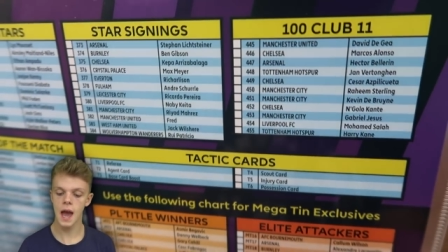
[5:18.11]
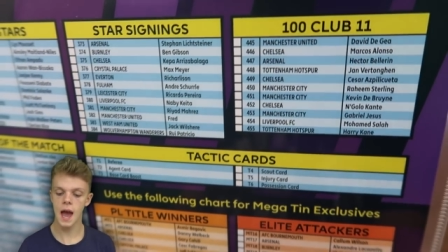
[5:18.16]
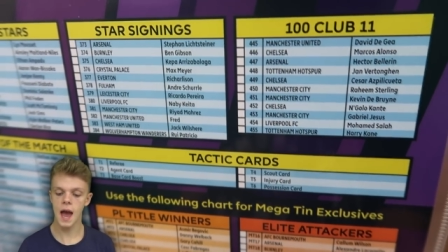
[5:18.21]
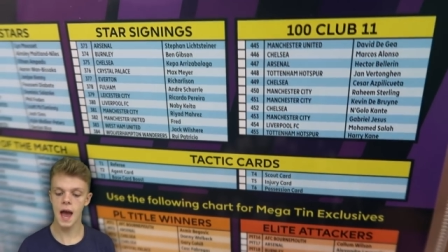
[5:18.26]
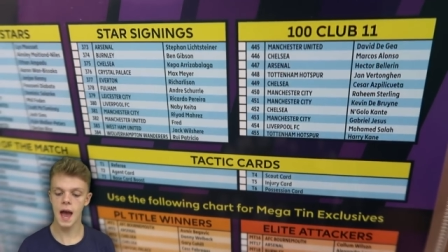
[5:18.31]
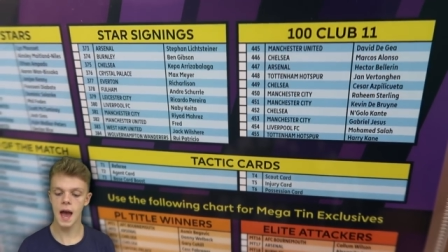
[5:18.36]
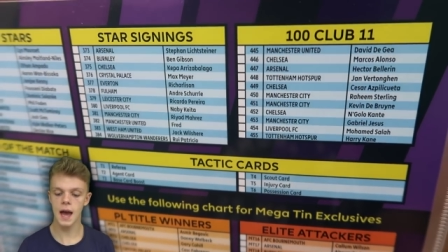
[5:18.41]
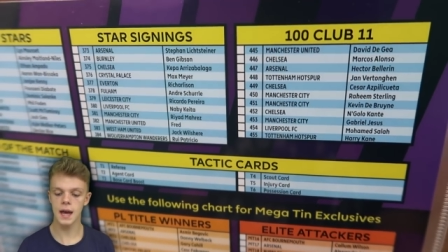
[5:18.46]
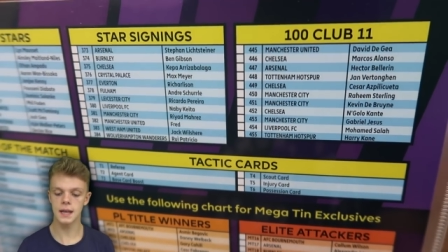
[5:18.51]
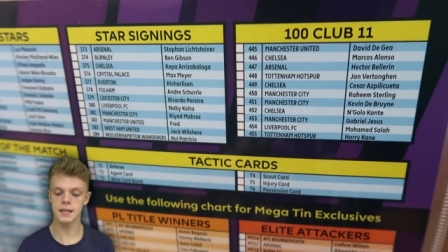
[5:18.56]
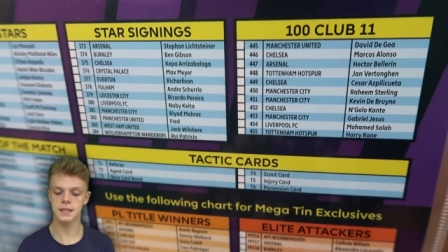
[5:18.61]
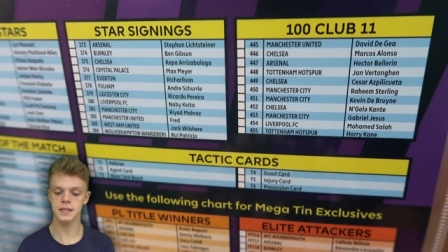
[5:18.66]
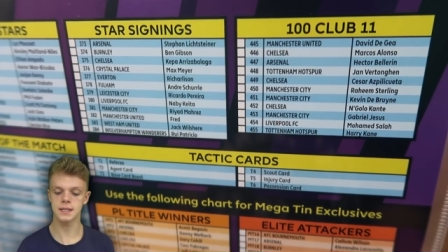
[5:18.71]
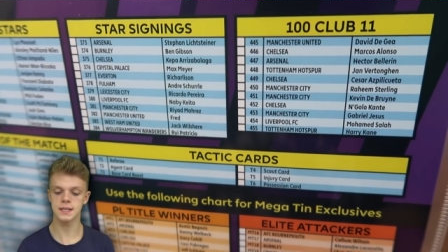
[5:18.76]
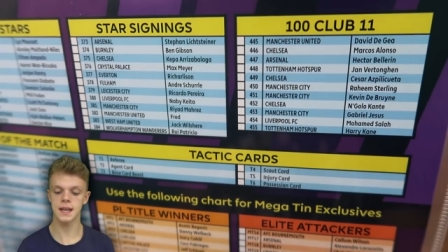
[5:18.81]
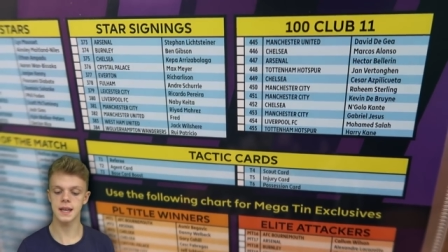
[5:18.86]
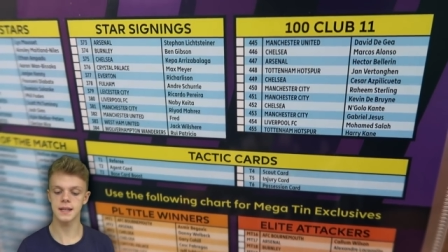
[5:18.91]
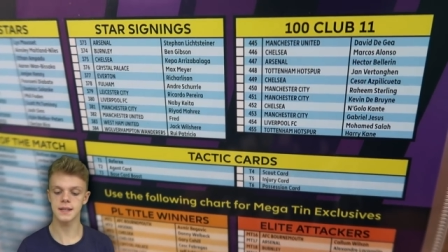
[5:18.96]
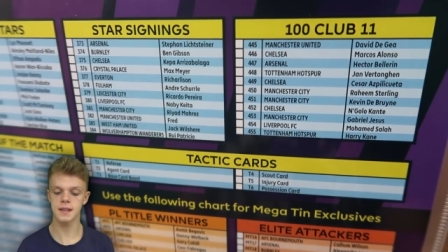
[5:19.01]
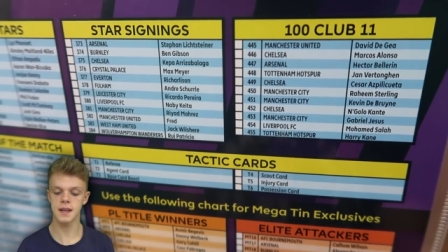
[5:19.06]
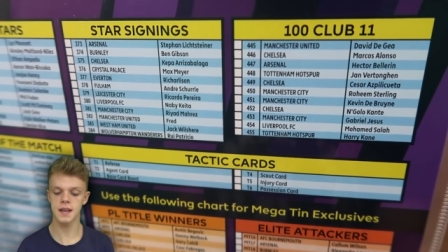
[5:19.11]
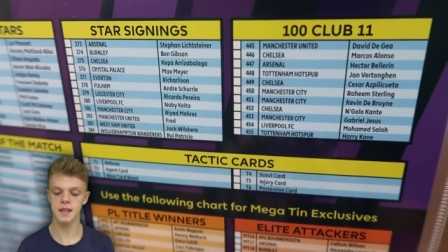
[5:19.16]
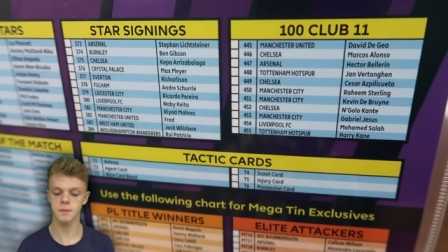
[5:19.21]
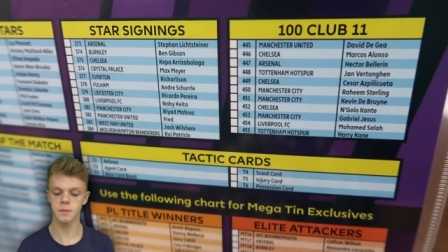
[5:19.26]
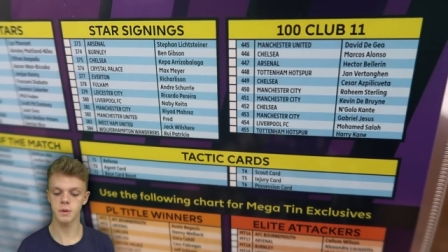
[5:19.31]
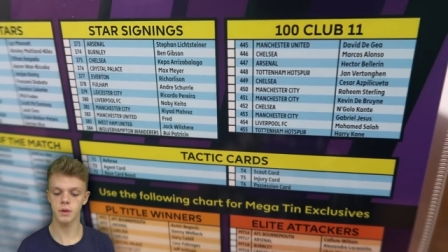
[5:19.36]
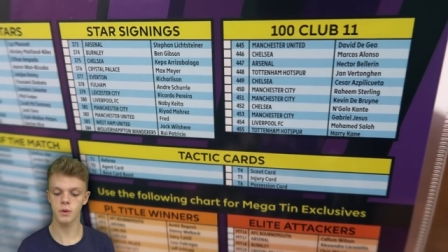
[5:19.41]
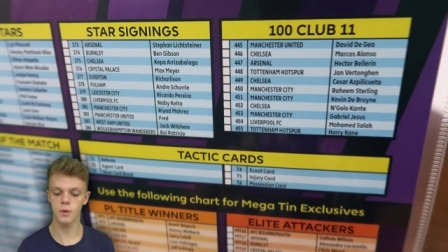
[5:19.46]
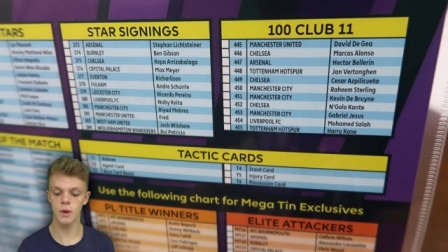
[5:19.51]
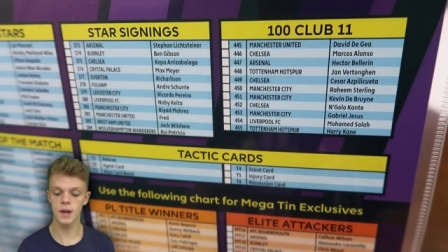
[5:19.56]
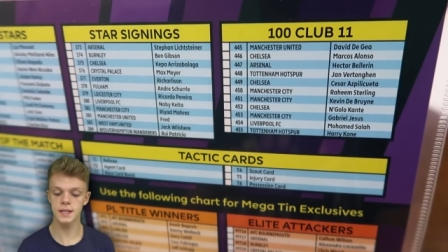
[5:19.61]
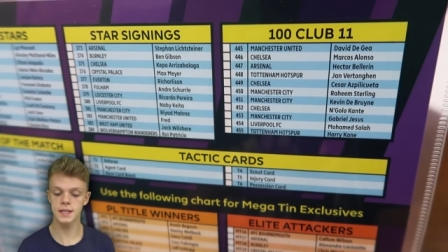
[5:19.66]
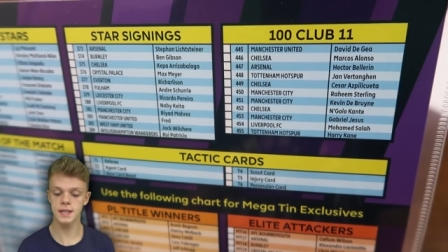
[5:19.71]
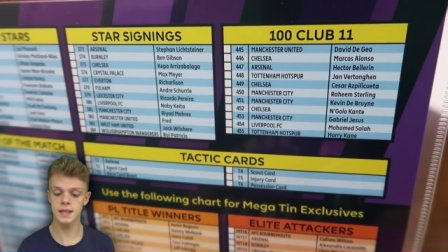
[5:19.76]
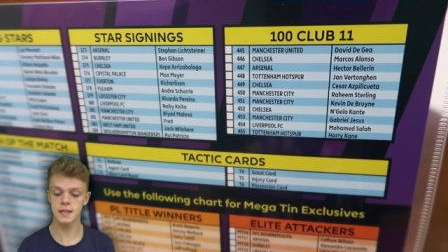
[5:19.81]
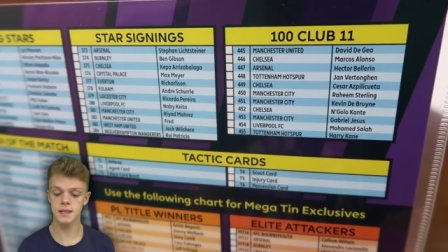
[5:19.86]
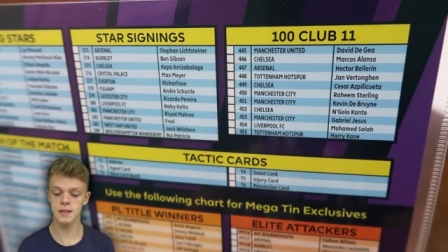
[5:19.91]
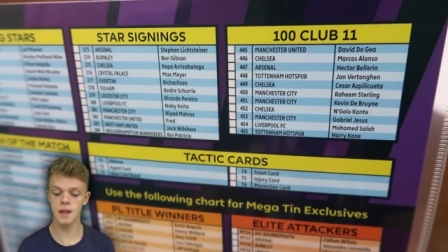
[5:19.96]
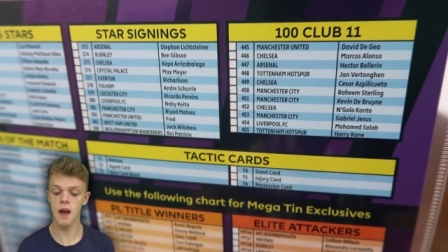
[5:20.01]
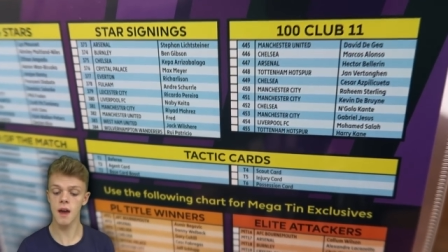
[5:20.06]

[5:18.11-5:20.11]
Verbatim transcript: and Cesar Azpilicueta.